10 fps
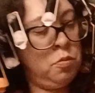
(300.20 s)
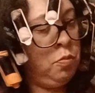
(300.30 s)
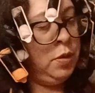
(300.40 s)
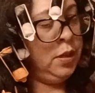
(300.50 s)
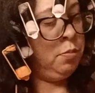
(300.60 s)

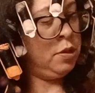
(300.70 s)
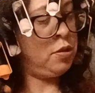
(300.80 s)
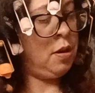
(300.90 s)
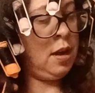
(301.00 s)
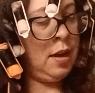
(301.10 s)
we will
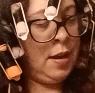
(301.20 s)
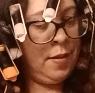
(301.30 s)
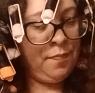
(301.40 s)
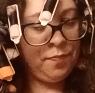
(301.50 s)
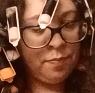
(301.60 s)

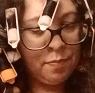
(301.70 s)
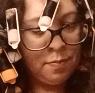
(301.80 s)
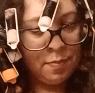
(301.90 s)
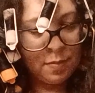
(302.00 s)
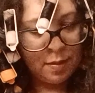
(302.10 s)
try.
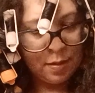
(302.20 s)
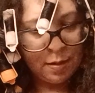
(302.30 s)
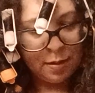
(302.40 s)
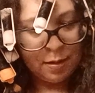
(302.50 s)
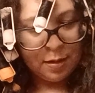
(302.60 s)

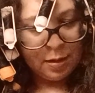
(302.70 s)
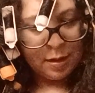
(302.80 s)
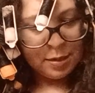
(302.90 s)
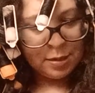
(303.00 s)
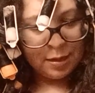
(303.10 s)

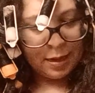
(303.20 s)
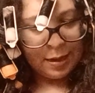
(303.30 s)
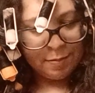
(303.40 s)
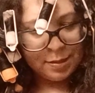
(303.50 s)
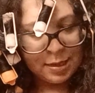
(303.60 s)
So like
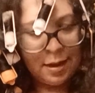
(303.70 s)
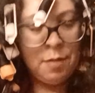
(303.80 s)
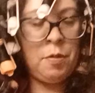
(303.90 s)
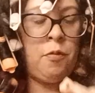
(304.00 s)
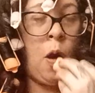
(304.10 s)
I was
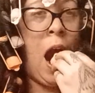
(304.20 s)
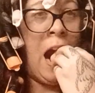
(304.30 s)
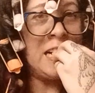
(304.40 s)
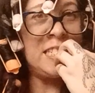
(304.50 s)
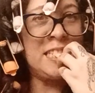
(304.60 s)
saying before,